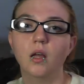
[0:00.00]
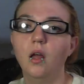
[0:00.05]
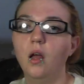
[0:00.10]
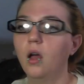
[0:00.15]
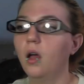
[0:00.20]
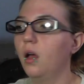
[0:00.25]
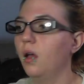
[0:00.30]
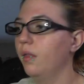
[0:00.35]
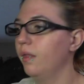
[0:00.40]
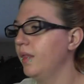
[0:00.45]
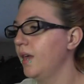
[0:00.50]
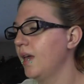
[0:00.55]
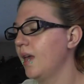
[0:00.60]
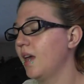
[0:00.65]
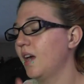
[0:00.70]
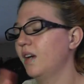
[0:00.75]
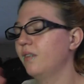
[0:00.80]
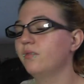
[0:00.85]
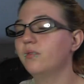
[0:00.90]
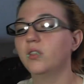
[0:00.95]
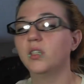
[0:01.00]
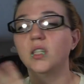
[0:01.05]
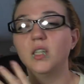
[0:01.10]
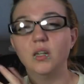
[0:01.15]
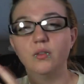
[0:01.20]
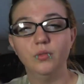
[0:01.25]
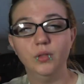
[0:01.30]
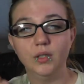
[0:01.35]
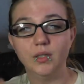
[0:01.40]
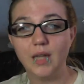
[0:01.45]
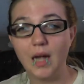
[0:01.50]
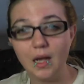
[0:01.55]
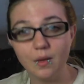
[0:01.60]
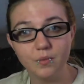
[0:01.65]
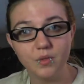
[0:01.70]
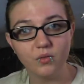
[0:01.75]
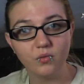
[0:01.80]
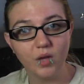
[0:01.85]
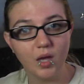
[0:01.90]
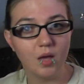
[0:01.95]
They have different types of
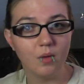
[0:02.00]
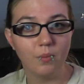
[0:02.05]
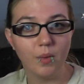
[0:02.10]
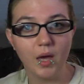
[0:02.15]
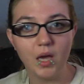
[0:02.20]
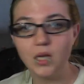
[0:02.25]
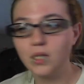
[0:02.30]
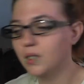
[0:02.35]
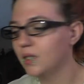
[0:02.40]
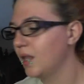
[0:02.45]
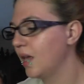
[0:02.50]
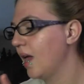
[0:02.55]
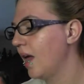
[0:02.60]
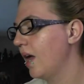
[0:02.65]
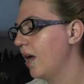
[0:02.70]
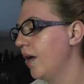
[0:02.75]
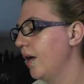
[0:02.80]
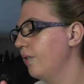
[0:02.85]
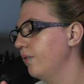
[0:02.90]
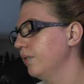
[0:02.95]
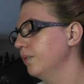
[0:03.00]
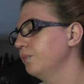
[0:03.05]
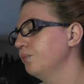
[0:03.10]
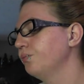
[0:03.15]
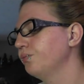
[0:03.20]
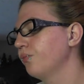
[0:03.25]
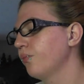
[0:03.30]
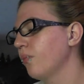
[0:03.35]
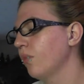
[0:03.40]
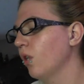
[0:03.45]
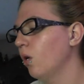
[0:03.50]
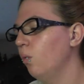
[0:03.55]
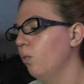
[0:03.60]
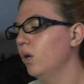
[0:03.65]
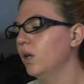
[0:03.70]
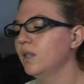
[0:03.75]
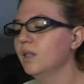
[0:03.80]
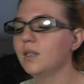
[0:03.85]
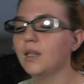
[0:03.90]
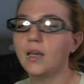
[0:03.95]
campaigns. They have ones
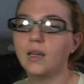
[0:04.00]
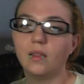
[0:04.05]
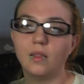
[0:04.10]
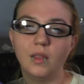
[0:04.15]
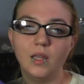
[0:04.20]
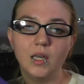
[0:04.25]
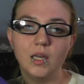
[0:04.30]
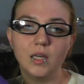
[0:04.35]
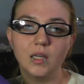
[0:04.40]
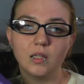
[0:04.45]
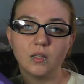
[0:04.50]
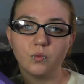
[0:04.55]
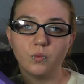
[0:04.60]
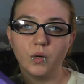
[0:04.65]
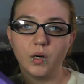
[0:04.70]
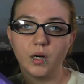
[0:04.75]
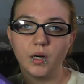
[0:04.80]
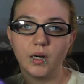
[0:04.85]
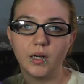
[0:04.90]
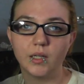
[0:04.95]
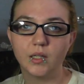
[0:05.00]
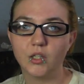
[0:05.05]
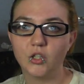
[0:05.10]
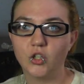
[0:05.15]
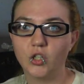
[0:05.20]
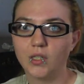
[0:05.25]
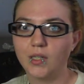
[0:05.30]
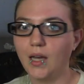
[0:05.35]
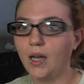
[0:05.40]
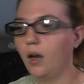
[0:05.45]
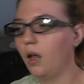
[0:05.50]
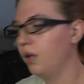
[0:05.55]
like these where it's just kind of